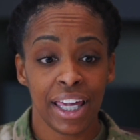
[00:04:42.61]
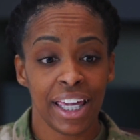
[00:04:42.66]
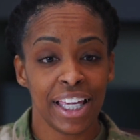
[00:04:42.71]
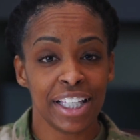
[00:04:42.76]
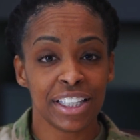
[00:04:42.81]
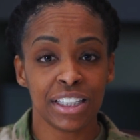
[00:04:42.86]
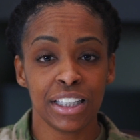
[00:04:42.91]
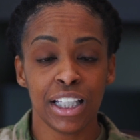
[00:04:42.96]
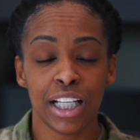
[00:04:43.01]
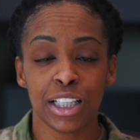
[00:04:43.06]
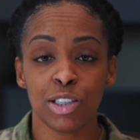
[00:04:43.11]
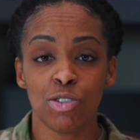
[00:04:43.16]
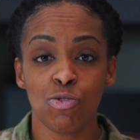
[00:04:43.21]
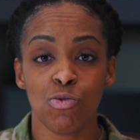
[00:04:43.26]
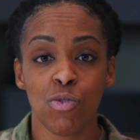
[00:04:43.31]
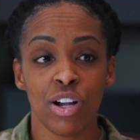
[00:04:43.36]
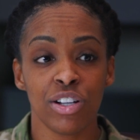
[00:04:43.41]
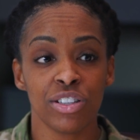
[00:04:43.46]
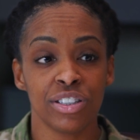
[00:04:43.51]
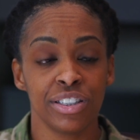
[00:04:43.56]
It's nothing
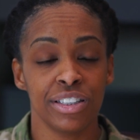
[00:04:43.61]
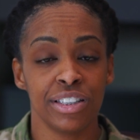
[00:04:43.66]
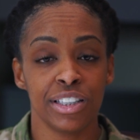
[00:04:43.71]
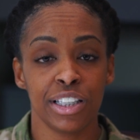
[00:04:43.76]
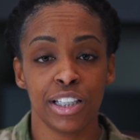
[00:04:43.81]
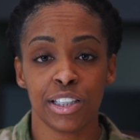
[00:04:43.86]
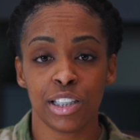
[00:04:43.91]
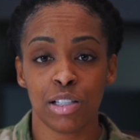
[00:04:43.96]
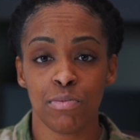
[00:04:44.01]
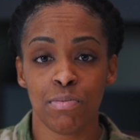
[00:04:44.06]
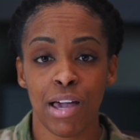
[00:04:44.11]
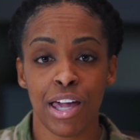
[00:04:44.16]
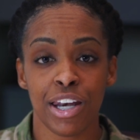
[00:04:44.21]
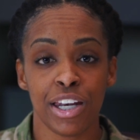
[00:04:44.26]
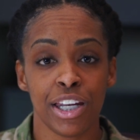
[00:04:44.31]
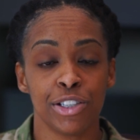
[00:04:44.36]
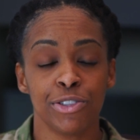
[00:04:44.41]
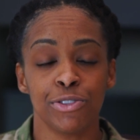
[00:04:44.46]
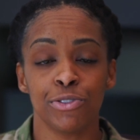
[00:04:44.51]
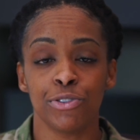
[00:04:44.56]
worse than seeing somebody
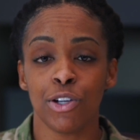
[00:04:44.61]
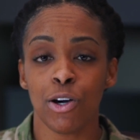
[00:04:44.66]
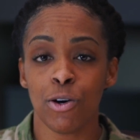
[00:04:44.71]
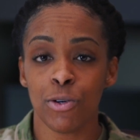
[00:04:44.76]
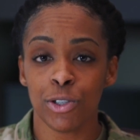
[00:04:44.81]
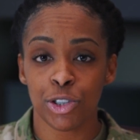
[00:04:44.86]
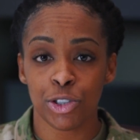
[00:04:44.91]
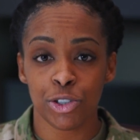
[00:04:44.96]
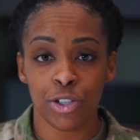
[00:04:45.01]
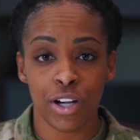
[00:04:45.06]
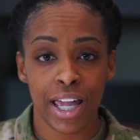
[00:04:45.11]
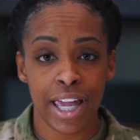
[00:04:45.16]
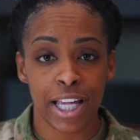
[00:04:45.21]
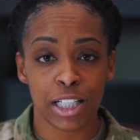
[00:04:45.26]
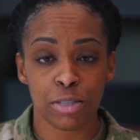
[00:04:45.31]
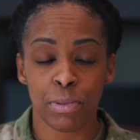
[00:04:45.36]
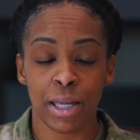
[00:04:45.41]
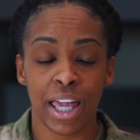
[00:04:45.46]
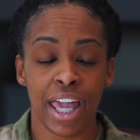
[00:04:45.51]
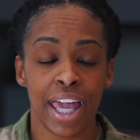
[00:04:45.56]
that you know is
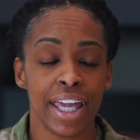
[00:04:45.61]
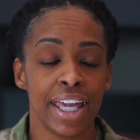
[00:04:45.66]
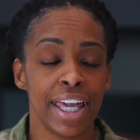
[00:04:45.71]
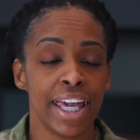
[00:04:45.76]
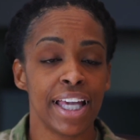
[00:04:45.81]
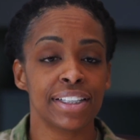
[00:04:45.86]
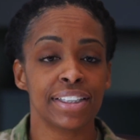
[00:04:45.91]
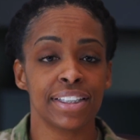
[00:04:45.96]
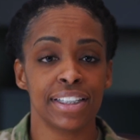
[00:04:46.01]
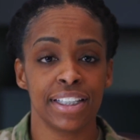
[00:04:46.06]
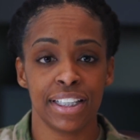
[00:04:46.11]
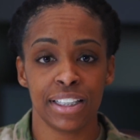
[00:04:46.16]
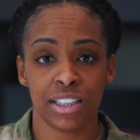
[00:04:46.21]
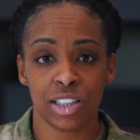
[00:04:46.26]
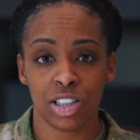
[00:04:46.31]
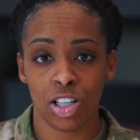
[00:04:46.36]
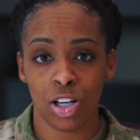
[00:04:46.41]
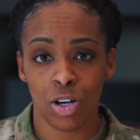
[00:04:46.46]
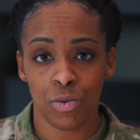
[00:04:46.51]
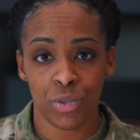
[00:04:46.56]
trash but had excellent
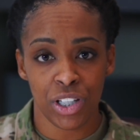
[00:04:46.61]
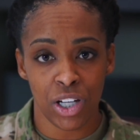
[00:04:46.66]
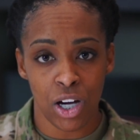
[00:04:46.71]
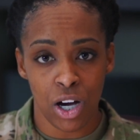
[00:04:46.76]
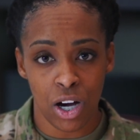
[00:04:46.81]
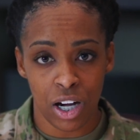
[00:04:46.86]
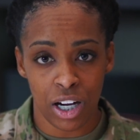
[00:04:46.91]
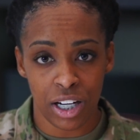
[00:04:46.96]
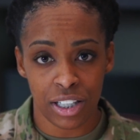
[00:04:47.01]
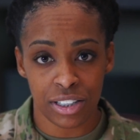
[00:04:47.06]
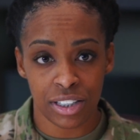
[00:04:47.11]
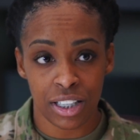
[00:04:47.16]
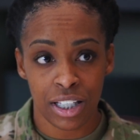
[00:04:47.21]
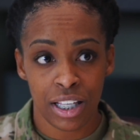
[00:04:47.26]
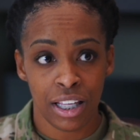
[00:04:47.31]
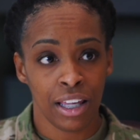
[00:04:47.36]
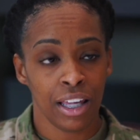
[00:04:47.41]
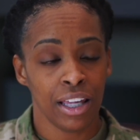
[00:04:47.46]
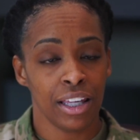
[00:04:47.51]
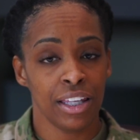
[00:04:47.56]
NCOERs
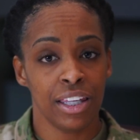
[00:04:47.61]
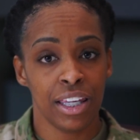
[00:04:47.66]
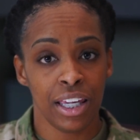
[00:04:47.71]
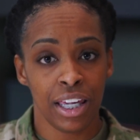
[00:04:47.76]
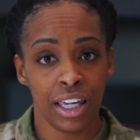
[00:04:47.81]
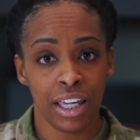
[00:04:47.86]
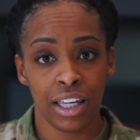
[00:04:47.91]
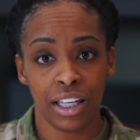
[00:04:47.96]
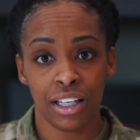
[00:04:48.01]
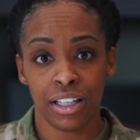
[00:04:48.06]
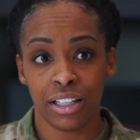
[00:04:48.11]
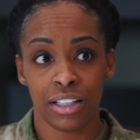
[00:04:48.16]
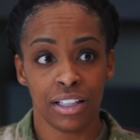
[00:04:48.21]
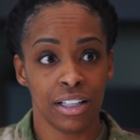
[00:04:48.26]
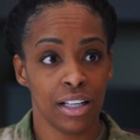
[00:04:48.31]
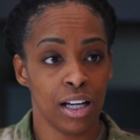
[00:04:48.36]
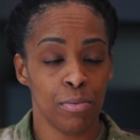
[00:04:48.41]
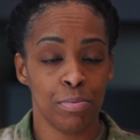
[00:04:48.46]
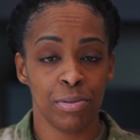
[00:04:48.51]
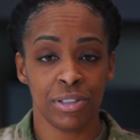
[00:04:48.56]
get
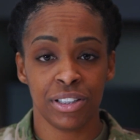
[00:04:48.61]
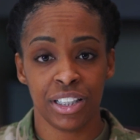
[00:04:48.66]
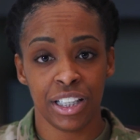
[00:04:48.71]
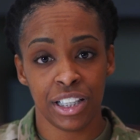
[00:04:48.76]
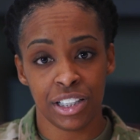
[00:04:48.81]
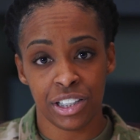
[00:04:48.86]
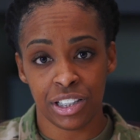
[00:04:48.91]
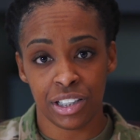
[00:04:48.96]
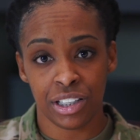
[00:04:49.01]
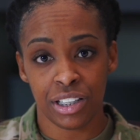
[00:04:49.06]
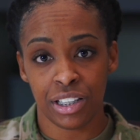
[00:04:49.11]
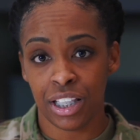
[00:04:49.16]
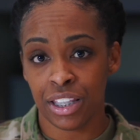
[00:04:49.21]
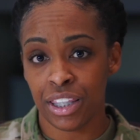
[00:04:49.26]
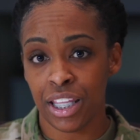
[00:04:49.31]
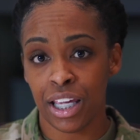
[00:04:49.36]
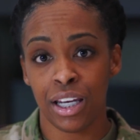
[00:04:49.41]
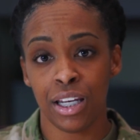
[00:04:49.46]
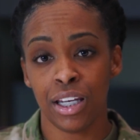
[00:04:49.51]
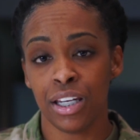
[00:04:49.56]
a position that
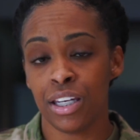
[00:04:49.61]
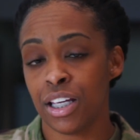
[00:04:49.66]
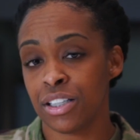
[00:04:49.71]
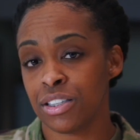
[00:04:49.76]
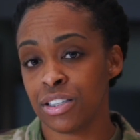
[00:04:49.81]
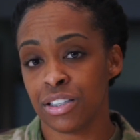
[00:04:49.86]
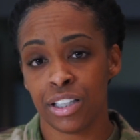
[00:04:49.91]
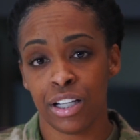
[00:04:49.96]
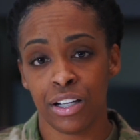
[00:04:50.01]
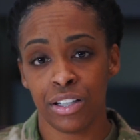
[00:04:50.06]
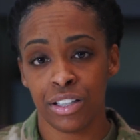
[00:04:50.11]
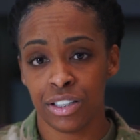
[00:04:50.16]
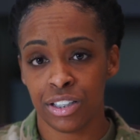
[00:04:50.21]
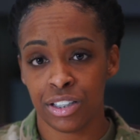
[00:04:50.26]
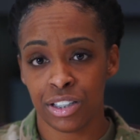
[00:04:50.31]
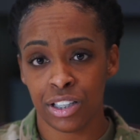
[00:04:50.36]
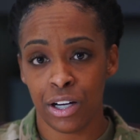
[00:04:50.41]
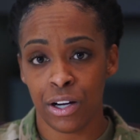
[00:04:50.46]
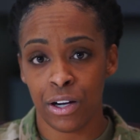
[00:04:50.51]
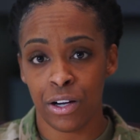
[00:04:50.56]
they didn't necessarily
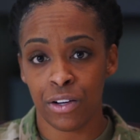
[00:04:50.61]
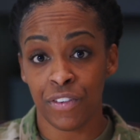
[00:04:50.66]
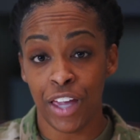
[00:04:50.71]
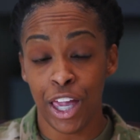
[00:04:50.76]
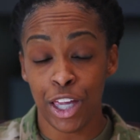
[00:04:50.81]
deserve.